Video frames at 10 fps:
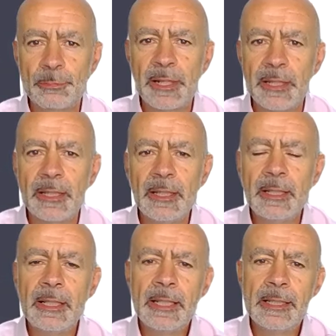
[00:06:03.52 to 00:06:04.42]
money
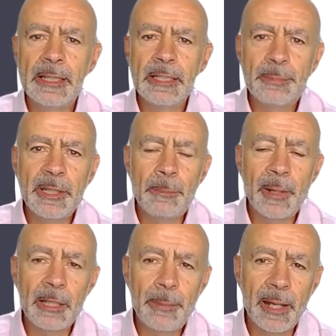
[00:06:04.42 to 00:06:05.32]
that is being
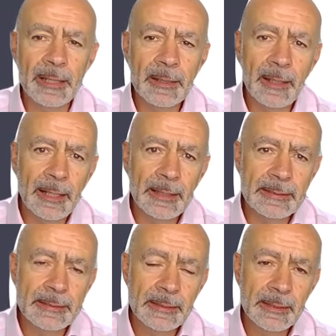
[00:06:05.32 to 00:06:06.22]
paid back.
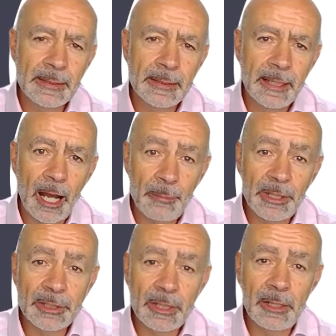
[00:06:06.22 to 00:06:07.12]
And I
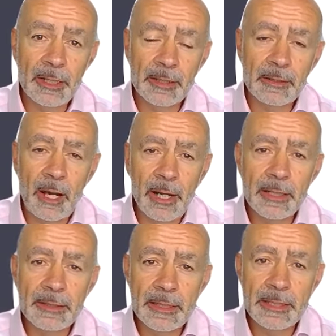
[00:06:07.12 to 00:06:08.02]
mentioned earlier that
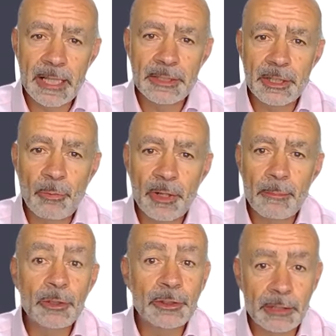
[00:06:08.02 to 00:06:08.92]
Ireland is actually one of the
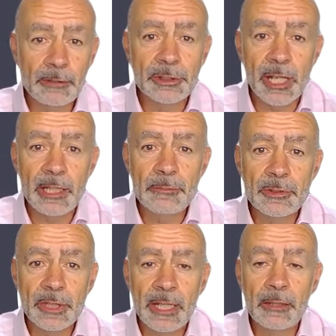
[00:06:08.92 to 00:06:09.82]
most generous schemes
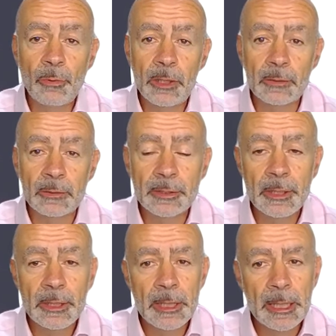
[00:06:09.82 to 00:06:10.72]
in the world.
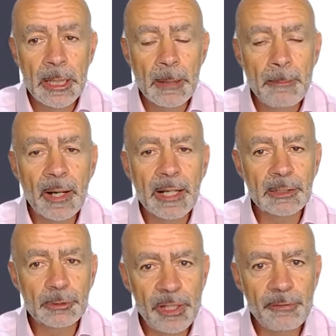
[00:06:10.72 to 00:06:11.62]
But as
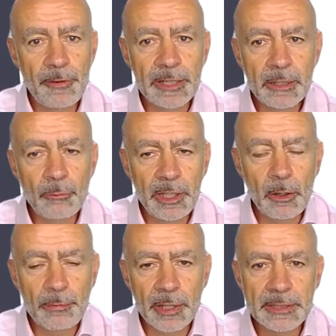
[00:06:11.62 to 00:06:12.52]
we're finding, we
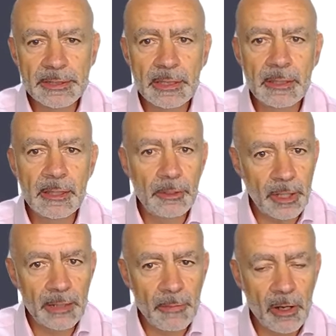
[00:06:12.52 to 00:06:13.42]
operate in the
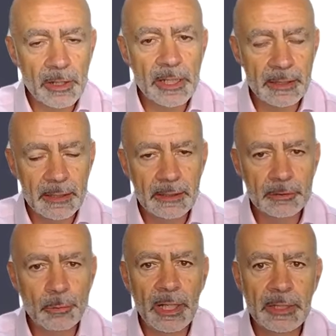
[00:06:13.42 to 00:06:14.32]
UK market as
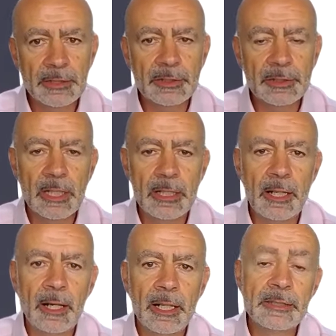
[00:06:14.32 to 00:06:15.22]
well as
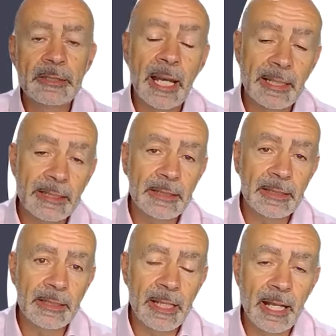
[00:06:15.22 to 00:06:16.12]
Ireland and indeed
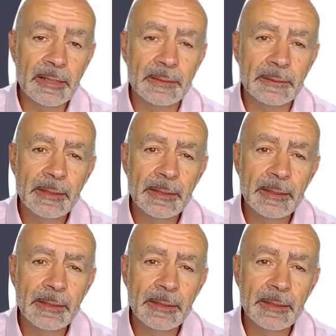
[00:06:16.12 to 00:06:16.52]
in Canada.